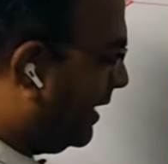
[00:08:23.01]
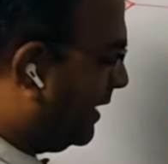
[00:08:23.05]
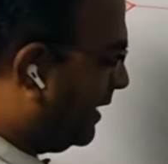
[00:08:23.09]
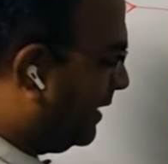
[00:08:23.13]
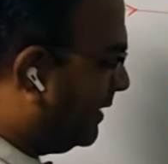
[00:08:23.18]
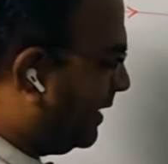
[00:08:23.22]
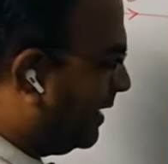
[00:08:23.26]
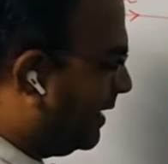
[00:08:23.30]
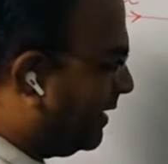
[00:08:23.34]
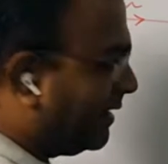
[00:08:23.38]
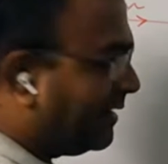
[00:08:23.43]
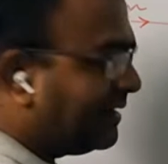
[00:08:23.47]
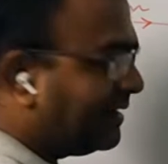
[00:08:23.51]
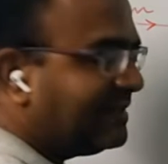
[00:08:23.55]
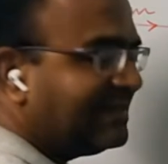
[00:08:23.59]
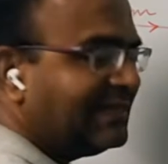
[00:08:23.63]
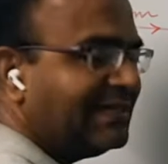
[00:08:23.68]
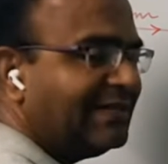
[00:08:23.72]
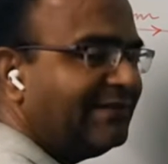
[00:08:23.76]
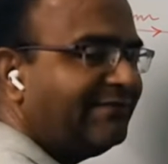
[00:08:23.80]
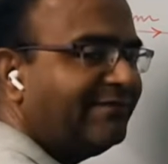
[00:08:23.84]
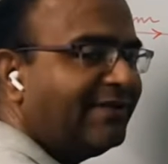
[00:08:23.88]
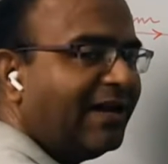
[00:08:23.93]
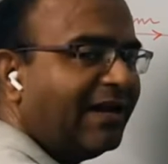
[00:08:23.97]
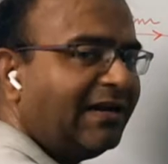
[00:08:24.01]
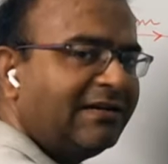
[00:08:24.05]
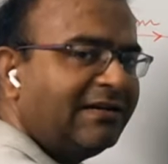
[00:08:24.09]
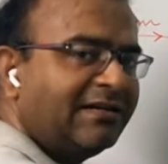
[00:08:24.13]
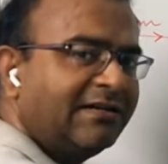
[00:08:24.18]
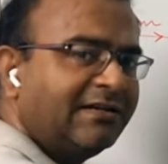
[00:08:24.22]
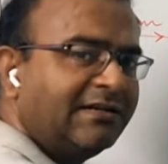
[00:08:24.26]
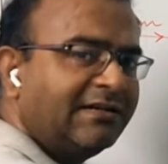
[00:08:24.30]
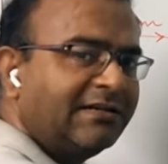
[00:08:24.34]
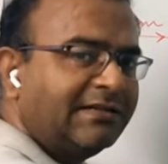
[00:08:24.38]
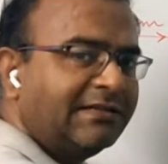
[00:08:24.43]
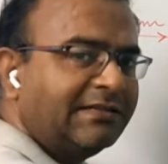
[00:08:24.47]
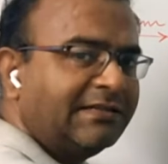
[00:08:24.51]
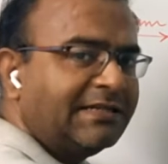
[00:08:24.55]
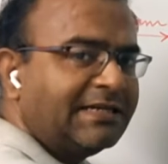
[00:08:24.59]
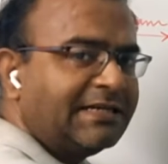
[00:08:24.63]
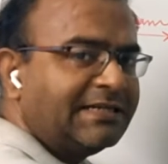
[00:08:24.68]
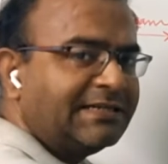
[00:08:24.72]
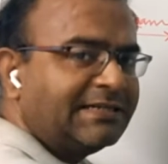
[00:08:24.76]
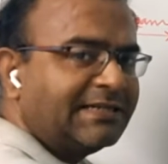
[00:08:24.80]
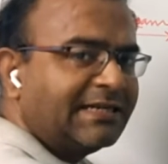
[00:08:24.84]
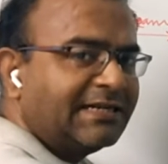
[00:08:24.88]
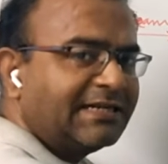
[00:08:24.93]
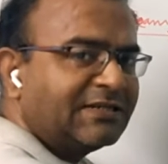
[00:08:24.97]
they are received at
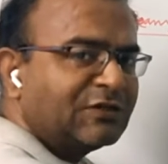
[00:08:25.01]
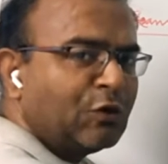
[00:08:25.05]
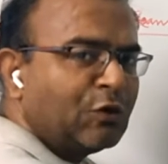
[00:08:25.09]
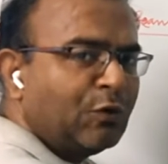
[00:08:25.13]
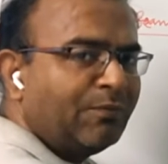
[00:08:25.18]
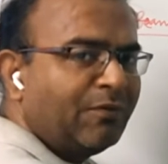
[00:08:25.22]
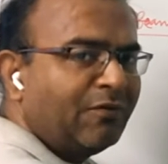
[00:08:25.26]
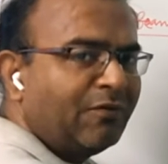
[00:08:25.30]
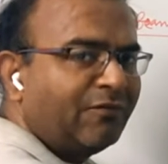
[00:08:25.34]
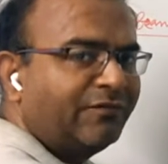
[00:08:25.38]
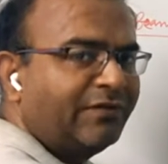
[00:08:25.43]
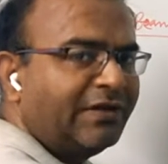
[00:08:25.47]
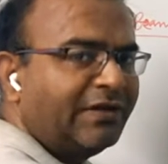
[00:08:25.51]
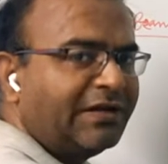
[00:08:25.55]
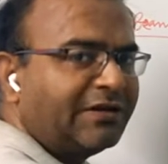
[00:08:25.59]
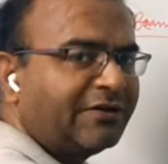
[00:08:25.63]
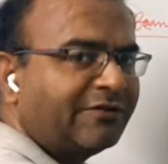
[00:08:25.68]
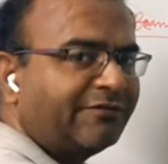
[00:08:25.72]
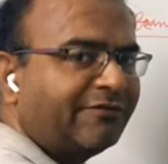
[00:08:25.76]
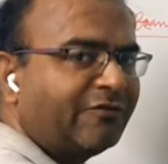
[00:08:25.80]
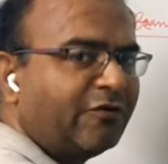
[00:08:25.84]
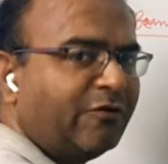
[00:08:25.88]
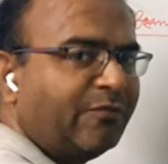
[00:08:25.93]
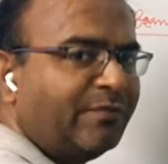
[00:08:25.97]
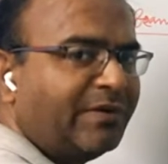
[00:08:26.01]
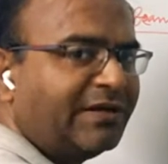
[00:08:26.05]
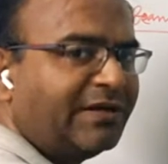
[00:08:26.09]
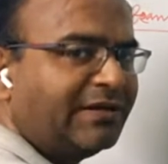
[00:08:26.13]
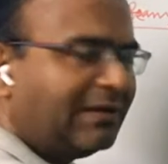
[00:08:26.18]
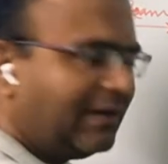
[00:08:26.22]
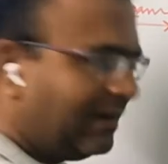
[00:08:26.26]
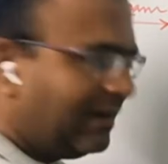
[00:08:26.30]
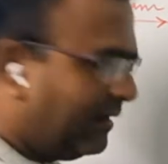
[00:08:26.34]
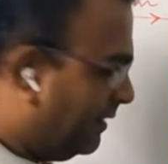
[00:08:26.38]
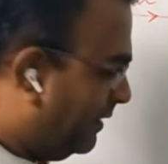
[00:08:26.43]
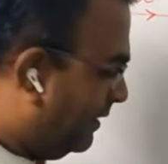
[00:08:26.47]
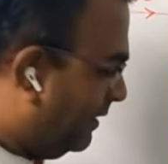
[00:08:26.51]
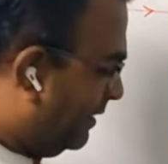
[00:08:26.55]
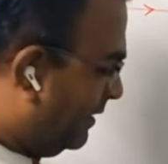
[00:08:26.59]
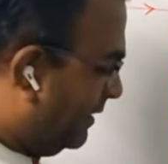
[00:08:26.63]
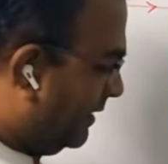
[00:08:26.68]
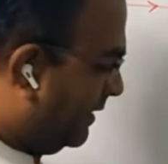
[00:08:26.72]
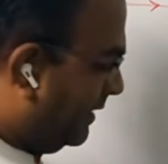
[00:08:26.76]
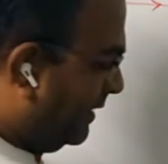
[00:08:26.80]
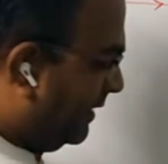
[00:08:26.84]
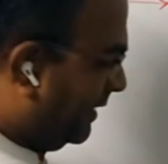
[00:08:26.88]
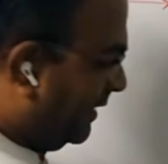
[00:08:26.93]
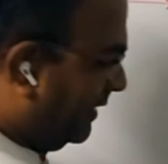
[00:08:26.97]
the telescope of the interferometer
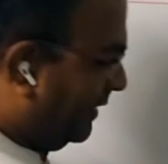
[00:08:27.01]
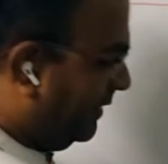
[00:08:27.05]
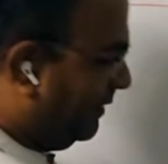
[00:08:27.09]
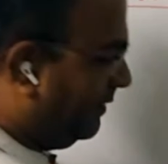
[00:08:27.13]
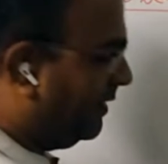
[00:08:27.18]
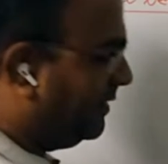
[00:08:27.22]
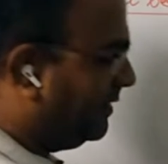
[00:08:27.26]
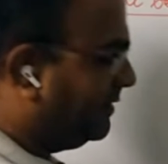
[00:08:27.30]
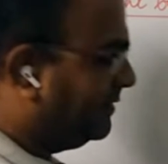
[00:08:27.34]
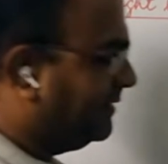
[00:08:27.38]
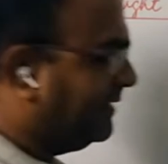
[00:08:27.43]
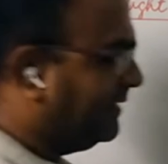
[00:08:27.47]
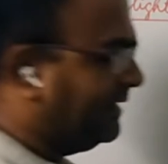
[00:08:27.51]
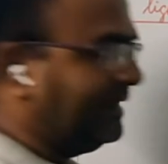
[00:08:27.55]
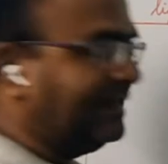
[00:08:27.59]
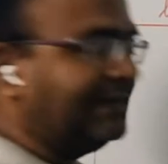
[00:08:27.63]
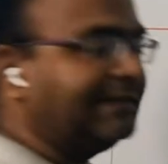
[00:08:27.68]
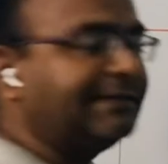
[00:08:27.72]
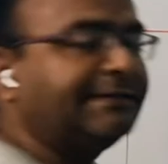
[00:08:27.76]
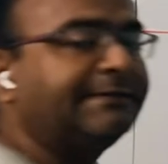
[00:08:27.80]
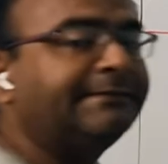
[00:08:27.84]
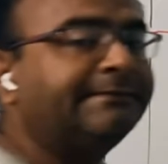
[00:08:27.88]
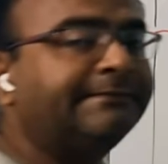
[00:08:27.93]
here at T.